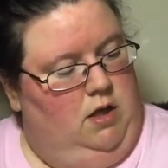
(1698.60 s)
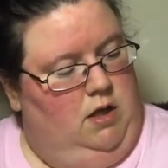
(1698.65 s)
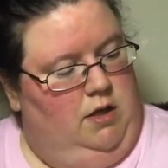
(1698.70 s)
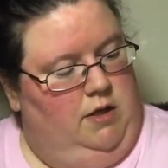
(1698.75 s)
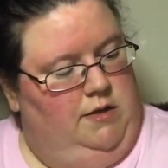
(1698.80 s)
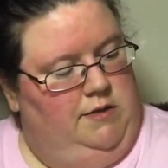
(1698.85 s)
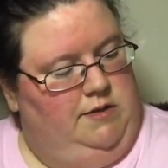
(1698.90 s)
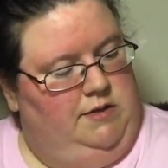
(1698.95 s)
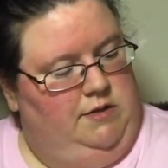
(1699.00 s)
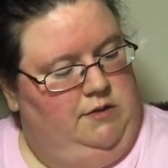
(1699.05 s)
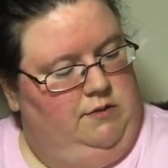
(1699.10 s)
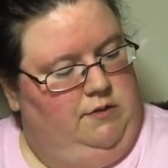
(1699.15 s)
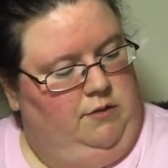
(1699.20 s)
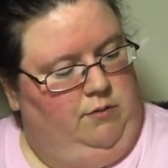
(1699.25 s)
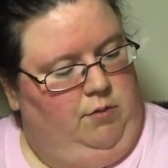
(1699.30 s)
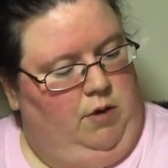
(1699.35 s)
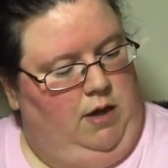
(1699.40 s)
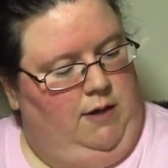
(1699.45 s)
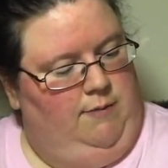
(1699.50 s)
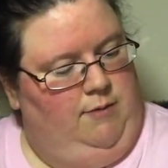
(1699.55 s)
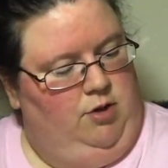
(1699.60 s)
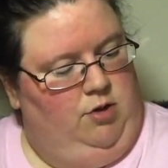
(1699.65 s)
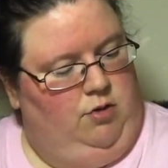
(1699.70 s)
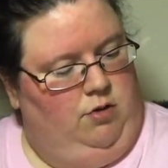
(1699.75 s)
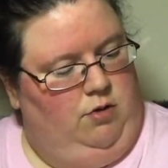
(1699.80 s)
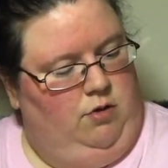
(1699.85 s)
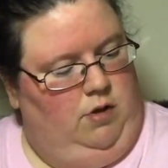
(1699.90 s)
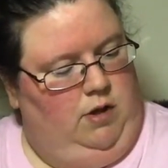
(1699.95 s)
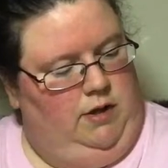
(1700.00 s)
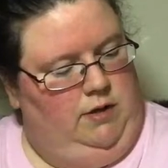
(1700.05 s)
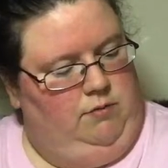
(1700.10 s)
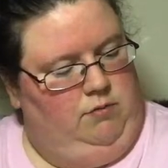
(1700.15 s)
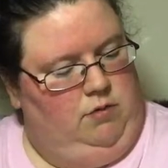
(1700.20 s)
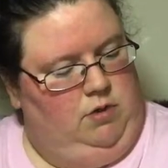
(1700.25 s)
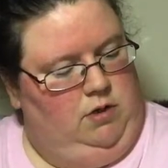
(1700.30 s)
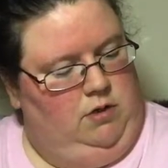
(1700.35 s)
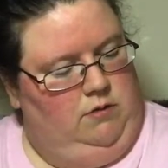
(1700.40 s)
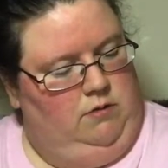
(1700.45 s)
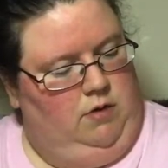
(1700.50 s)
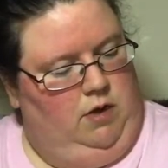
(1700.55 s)
into the rabbit hole, I
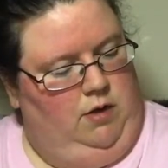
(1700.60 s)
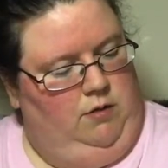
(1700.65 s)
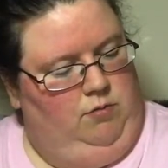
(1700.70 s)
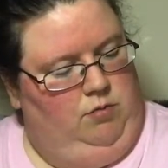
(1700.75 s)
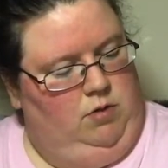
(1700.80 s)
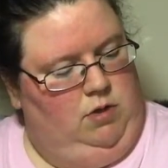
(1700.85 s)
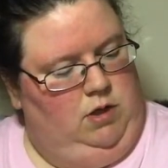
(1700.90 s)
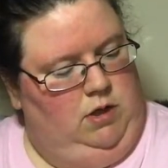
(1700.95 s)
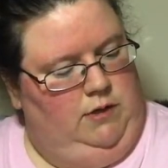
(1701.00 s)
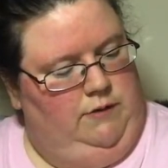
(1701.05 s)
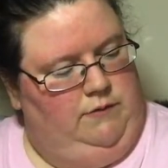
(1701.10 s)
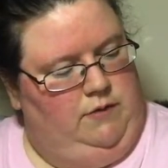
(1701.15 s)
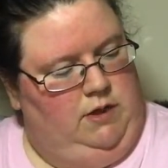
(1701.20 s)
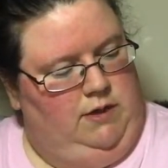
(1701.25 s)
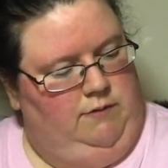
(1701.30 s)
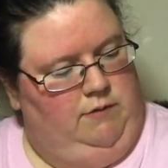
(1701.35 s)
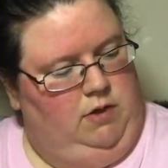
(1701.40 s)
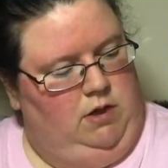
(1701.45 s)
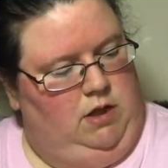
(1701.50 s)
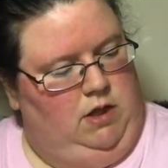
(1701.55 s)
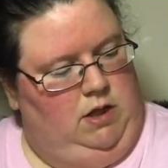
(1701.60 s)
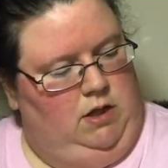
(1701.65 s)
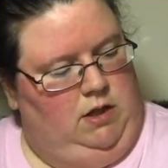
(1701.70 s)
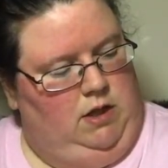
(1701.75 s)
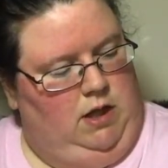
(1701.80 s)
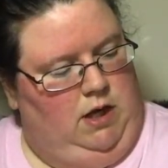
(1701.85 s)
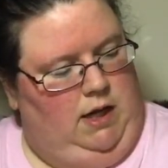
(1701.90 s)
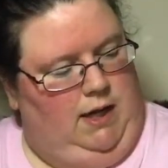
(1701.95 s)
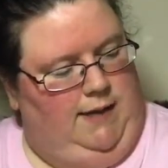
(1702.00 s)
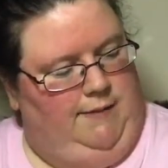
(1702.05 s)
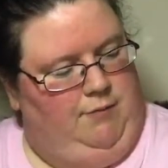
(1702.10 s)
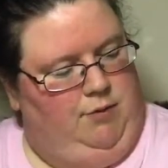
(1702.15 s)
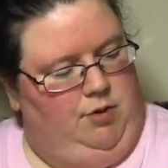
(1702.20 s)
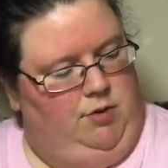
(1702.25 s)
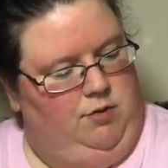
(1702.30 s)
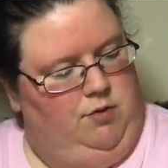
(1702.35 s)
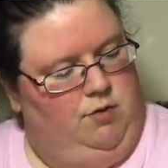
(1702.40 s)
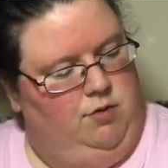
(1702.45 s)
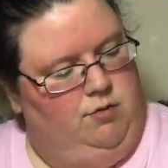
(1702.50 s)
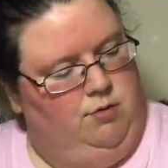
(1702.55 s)
relived everything that
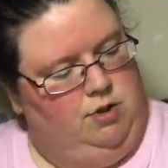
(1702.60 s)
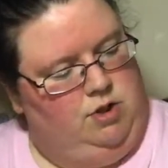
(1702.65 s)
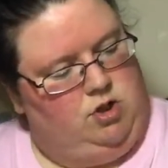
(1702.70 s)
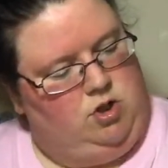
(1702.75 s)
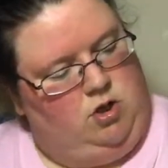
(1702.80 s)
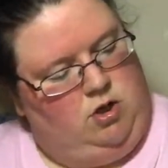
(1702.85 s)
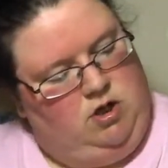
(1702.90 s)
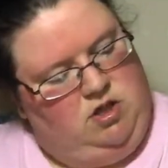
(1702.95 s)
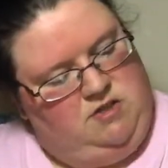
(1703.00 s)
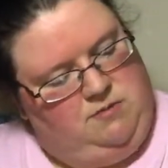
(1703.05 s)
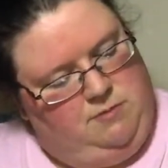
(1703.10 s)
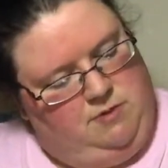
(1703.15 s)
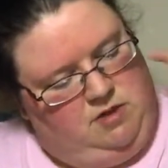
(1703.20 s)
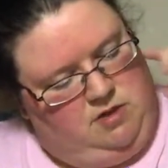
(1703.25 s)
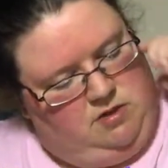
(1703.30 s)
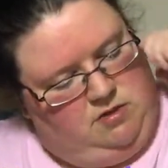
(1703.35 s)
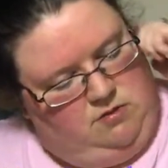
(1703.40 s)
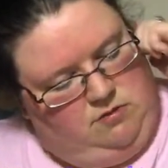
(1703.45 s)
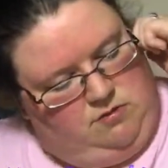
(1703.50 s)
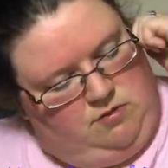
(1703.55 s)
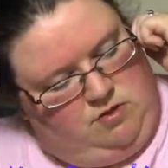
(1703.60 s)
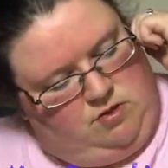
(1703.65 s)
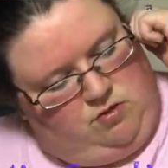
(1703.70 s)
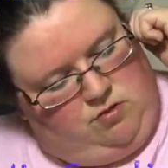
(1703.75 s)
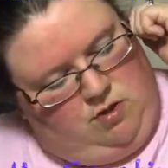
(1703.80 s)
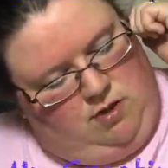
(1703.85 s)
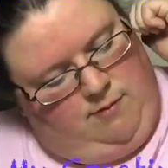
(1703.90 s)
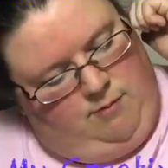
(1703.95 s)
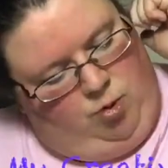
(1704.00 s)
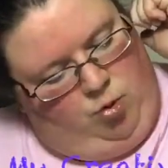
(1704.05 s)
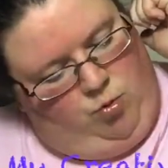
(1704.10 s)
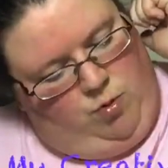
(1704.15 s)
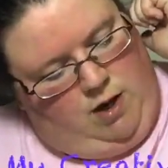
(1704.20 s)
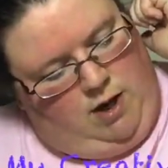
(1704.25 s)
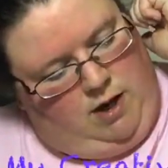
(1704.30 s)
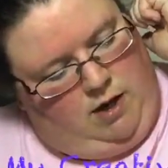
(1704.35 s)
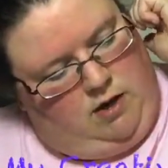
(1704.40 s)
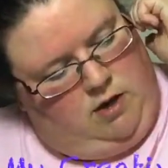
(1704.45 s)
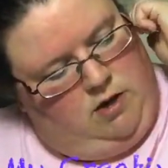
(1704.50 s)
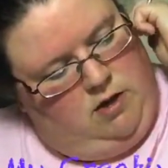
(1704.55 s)
happened, which caused me to scream
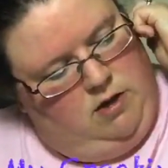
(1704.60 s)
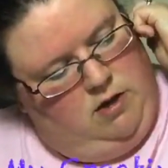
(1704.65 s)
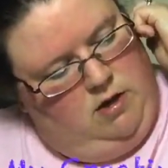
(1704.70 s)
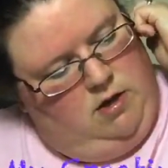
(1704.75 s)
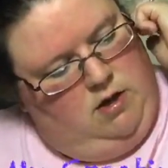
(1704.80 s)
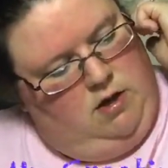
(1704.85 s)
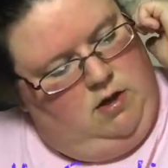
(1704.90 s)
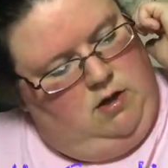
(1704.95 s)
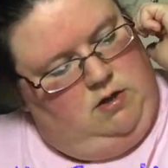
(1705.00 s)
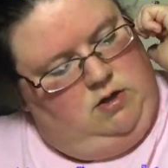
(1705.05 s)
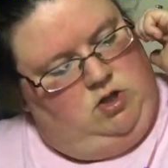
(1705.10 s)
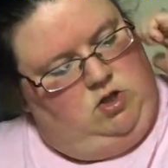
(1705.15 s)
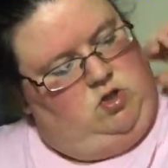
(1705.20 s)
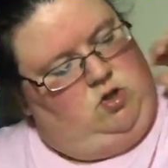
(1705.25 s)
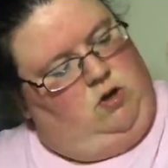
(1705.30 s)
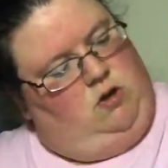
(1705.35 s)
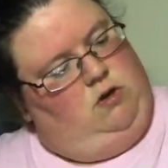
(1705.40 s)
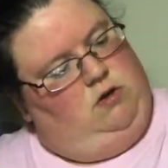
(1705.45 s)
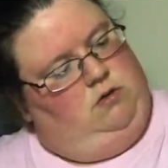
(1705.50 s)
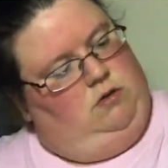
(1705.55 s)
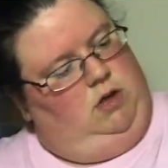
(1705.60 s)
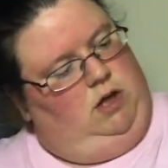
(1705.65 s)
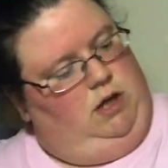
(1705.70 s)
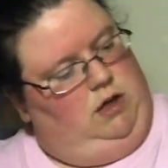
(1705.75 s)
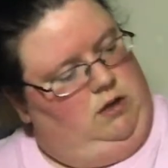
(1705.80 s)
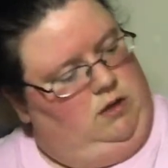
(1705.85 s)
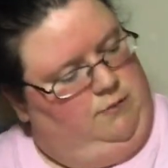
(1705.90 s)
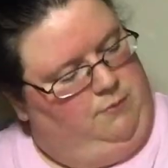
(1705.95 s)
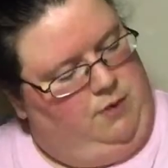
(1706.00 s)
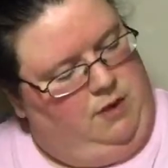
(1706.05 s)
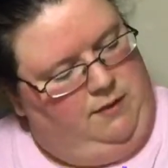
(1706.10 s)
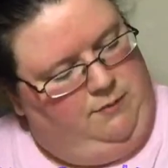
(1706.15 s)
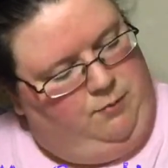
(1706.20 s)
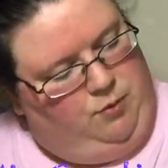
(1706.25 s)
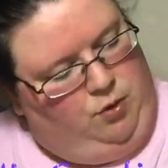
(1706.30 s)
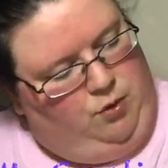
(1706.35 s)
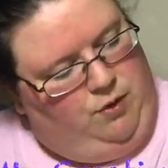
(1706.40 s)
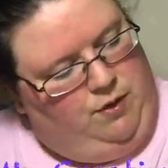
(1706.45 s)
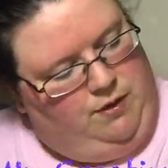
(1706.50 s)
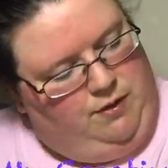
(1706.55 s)
awake, startling the
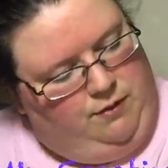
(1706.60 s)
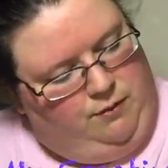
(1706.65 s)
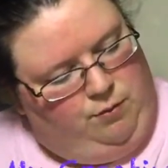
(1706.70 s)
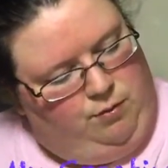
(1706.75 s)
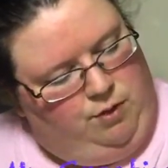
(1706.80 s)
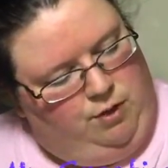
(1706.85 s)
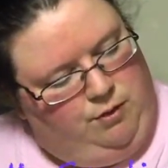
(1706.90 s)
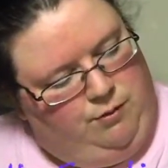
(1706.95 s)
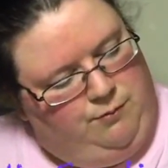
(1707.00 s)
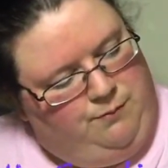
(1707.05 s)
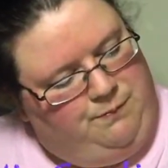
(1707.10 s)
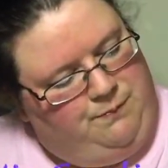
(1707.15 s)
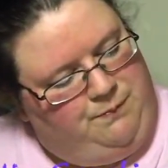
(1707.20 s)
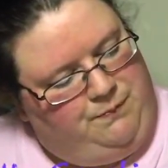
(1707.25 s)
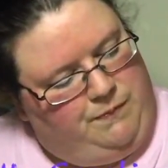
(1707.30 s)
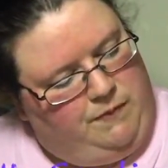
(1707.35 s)
people in the room.